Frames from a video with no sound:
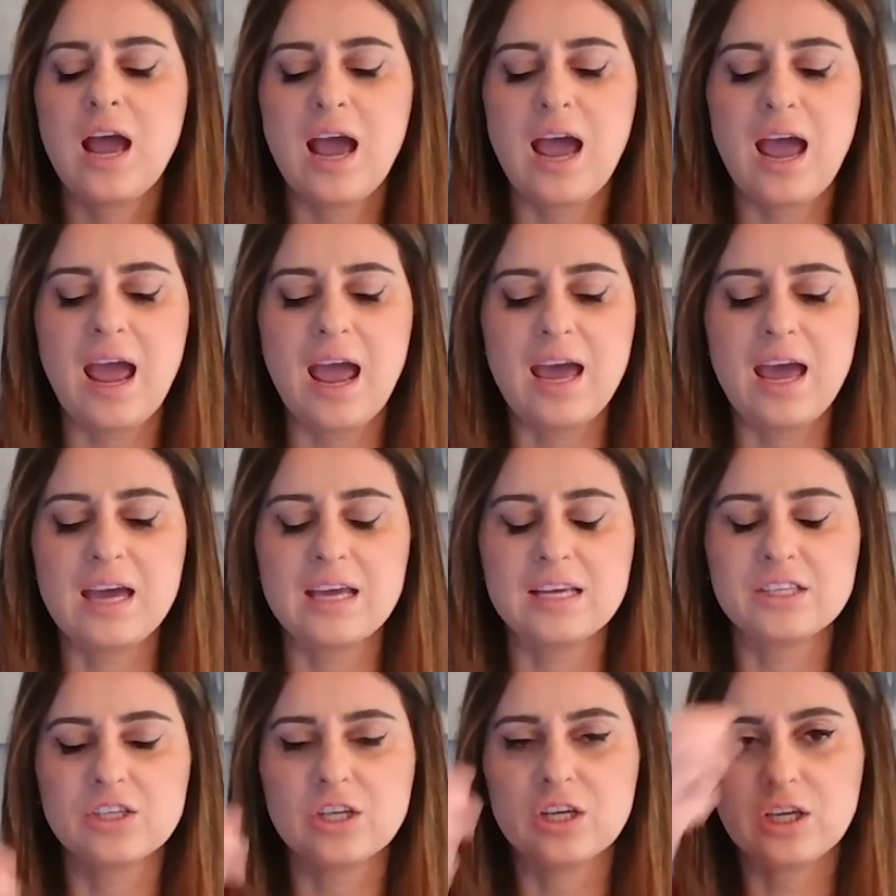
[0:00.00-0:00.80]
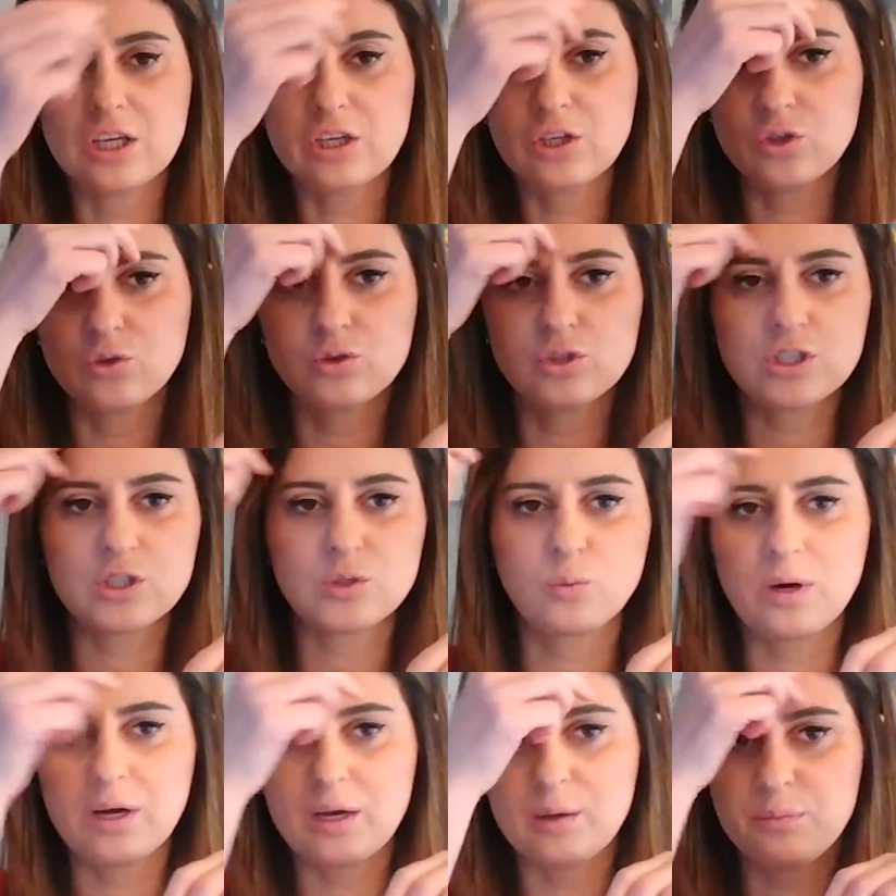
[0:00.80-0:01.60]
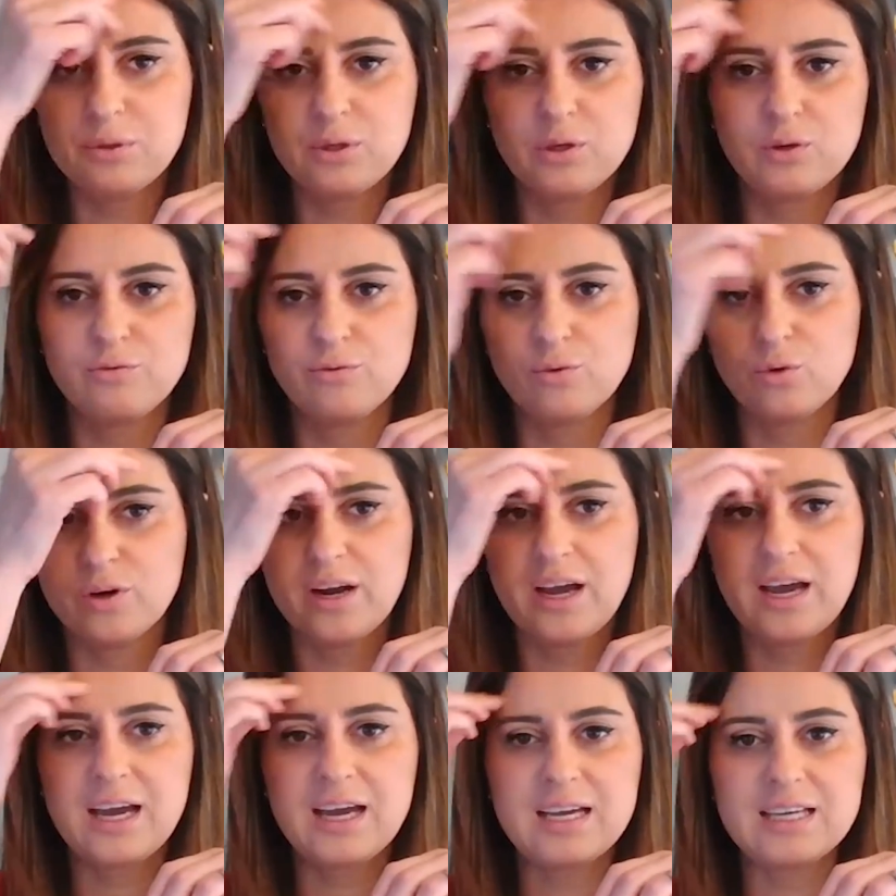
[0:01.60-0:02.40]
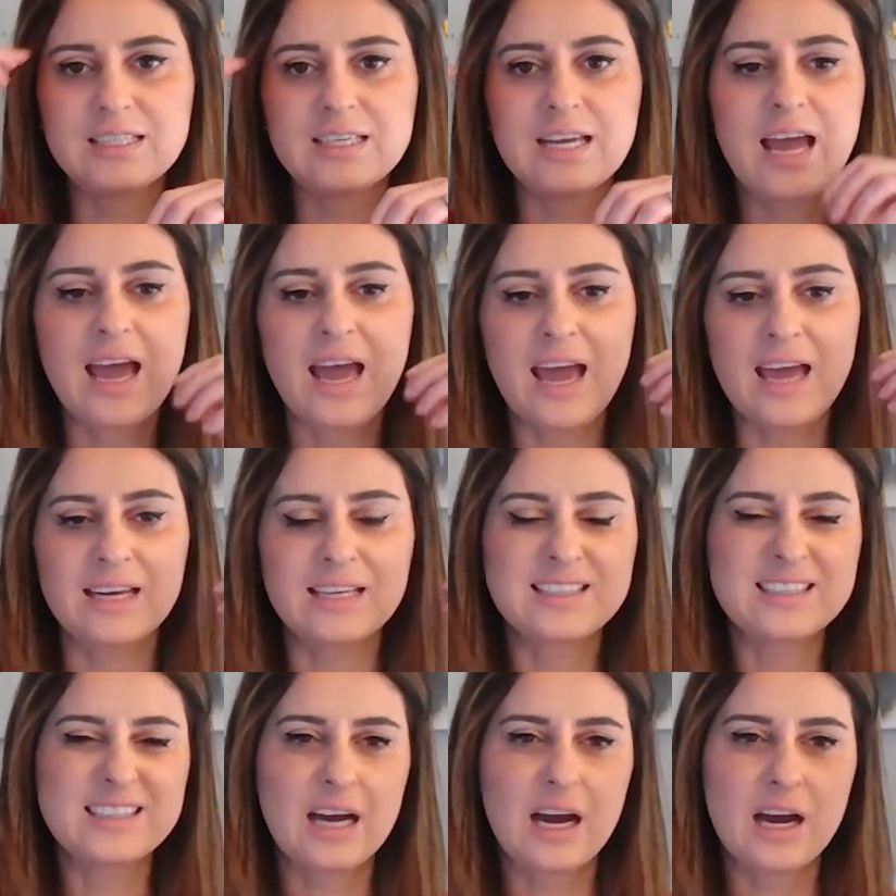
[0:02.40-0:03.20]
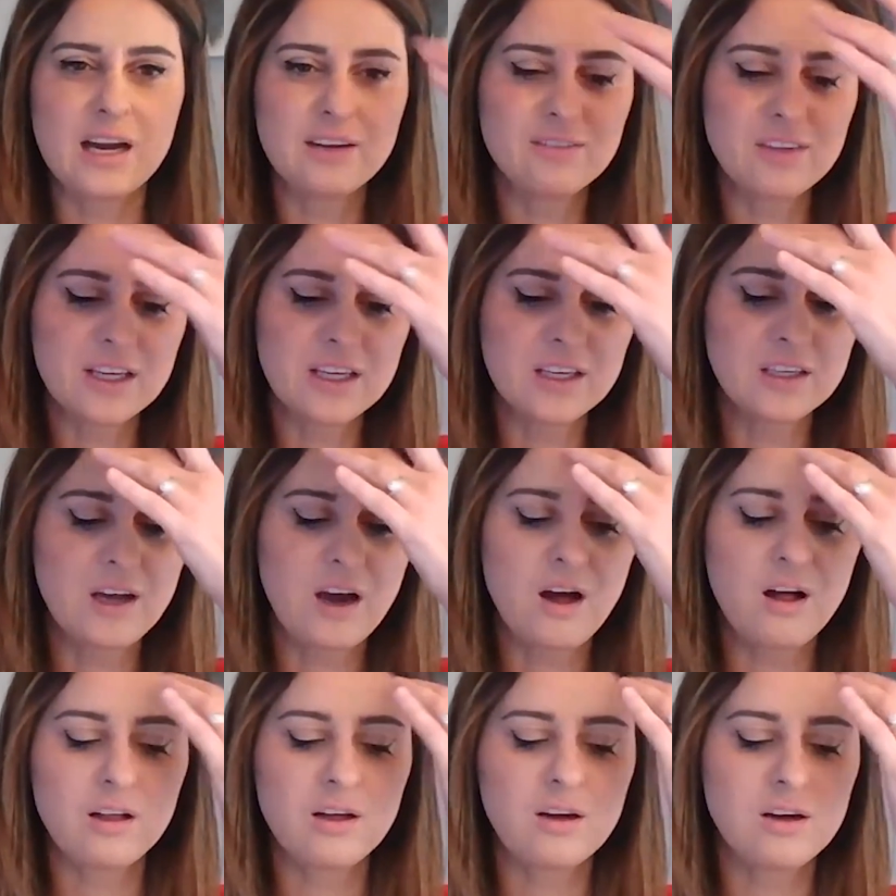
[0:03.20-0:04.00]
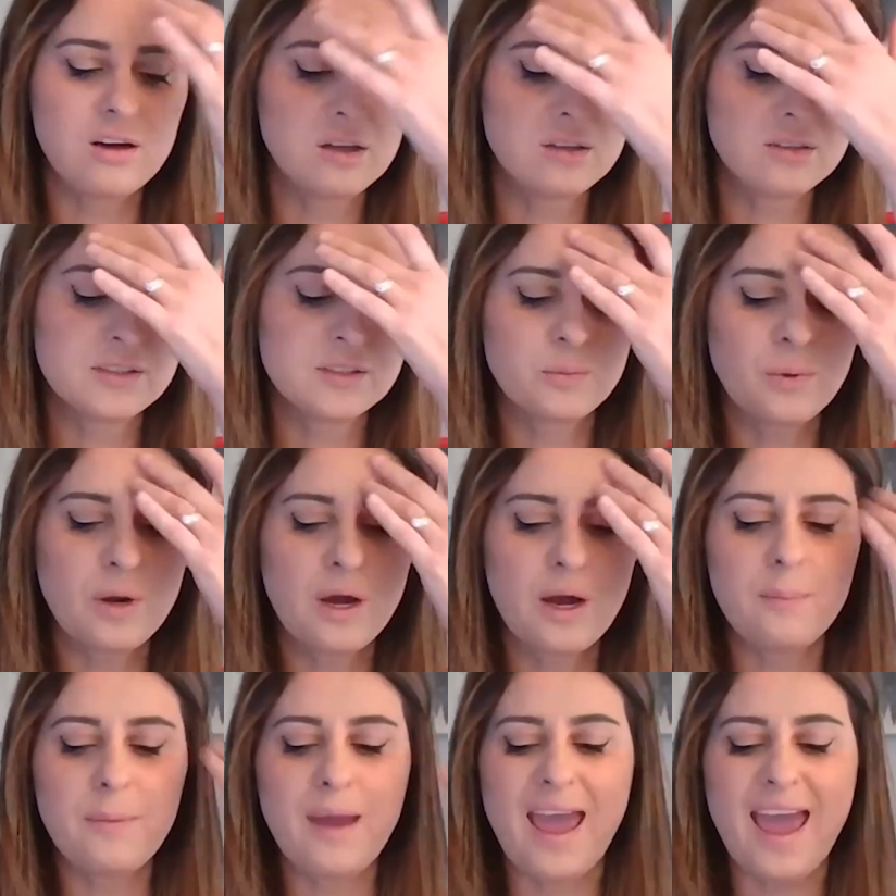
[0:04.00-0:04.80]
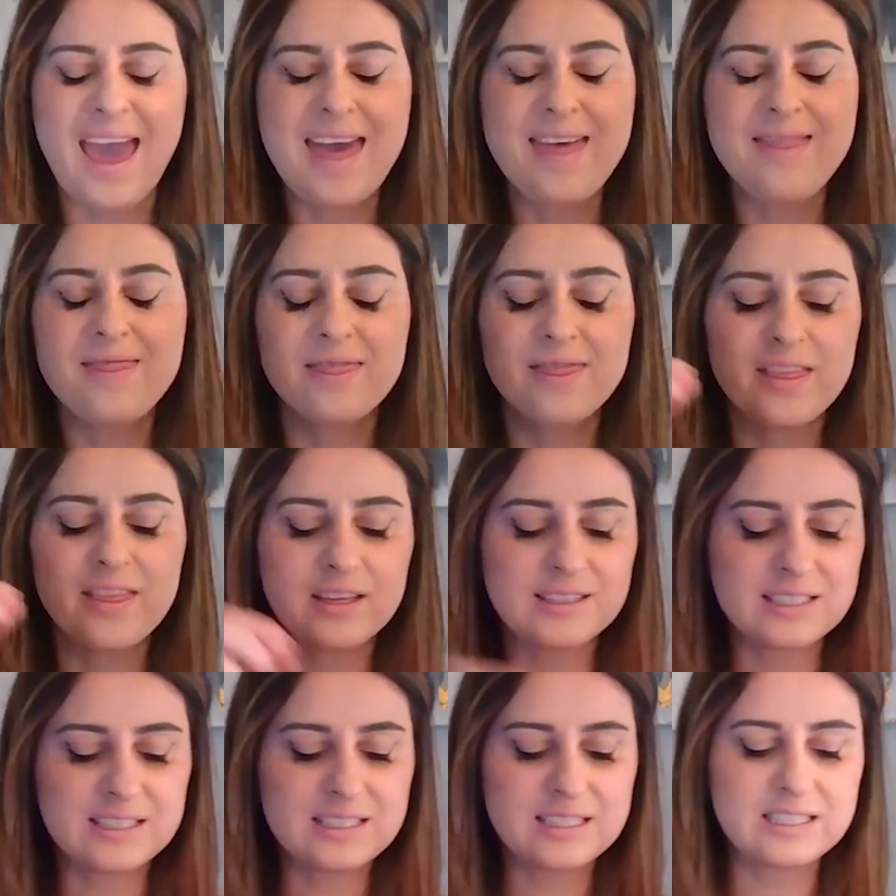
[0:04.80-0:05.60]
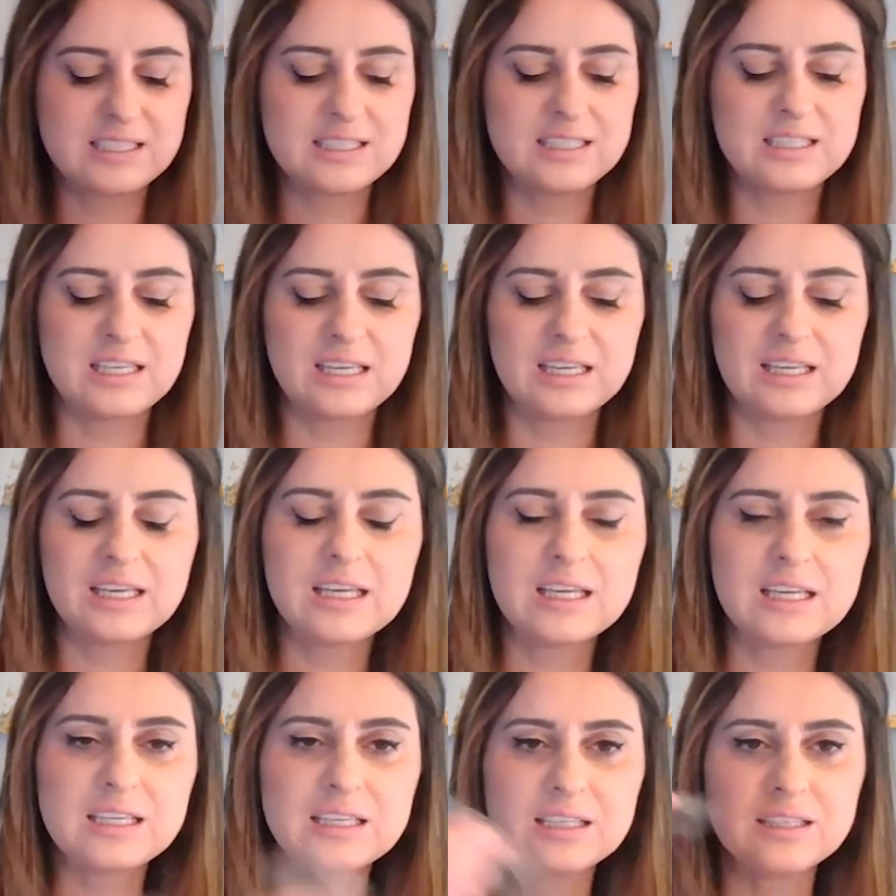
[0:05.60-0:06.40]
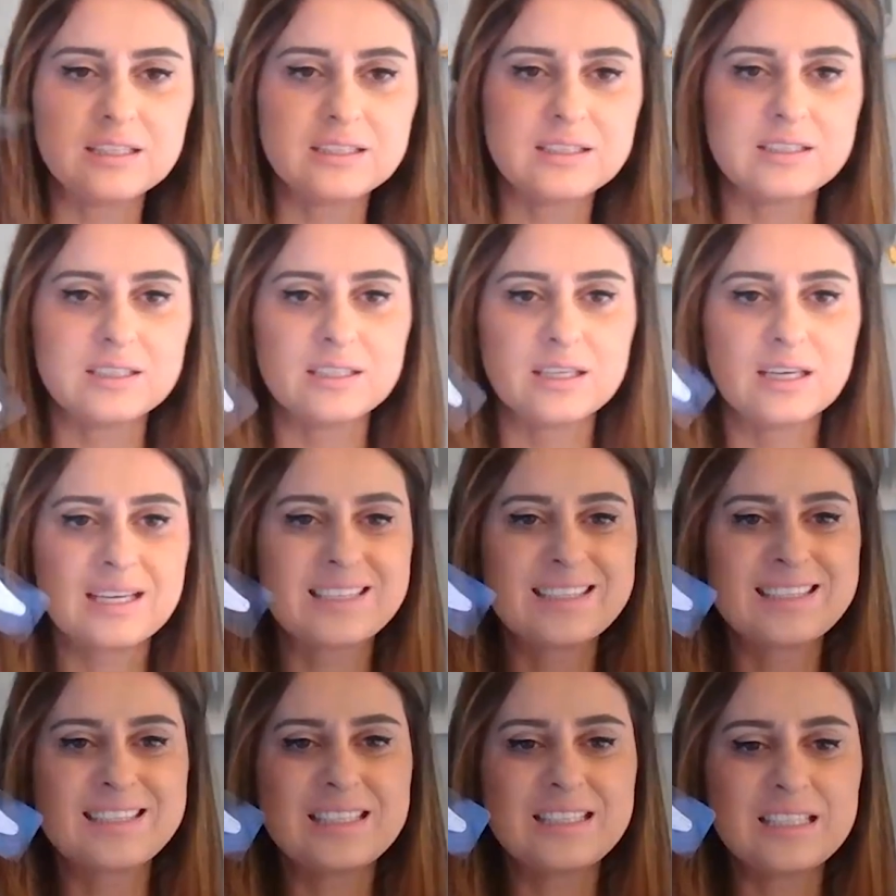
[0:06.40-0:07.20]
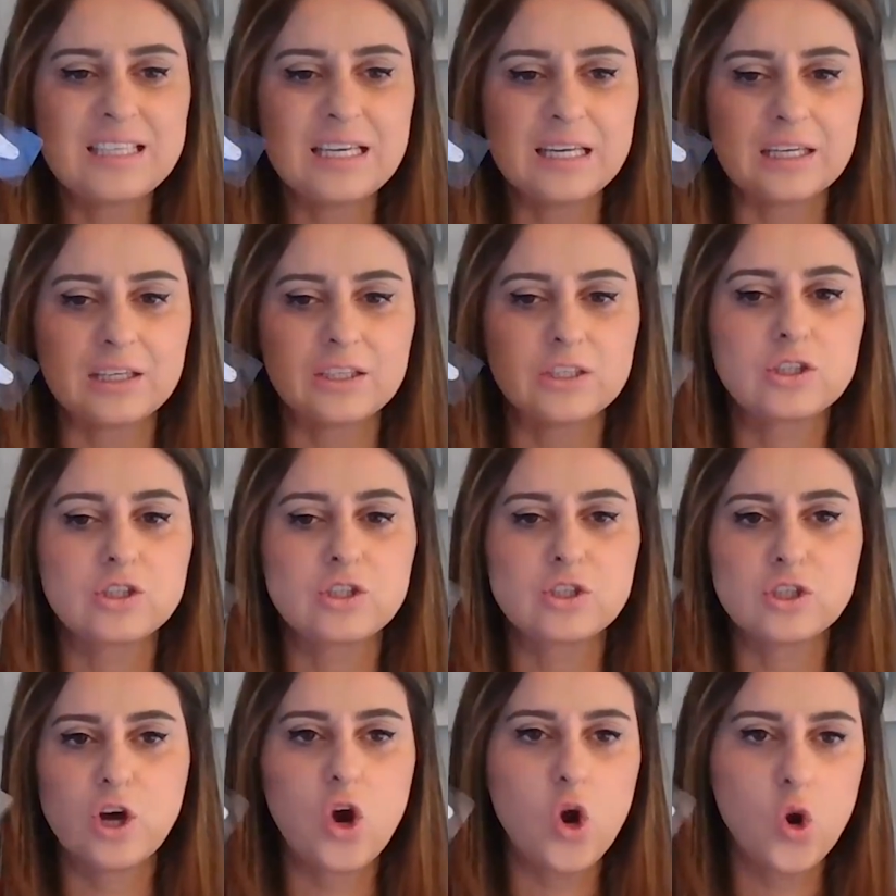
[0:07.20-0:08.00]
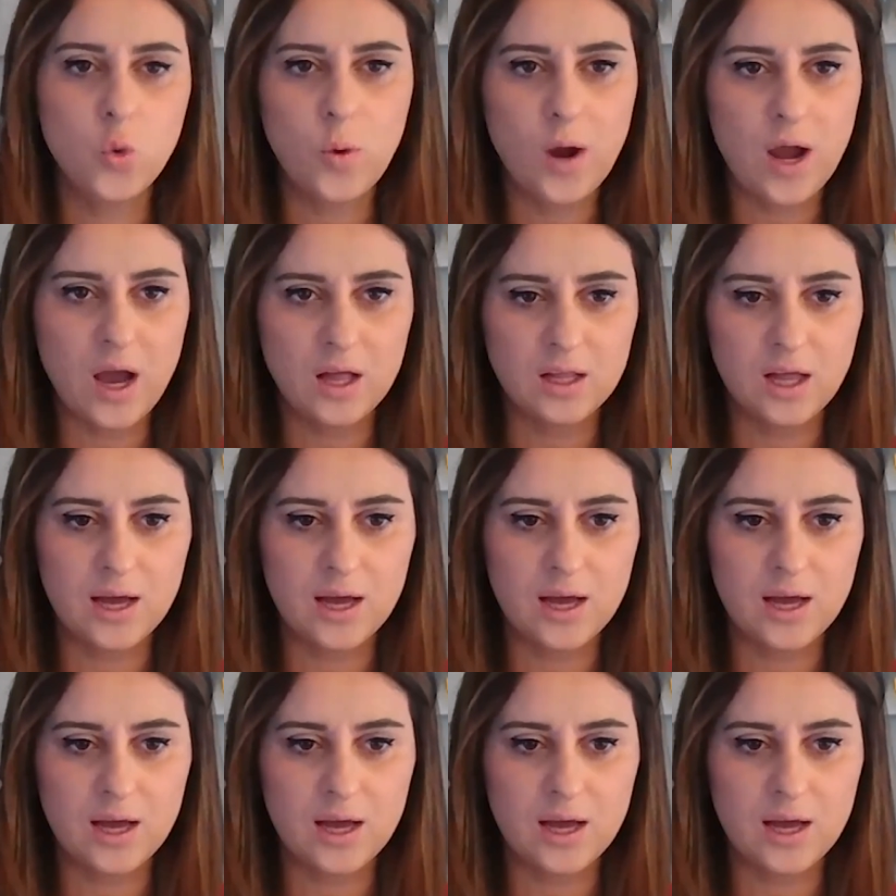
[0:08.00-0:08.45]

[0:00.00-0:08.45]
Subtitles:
and you just wipe your forehead and it's kind of like an alcohol swab, and the stickies stick so well.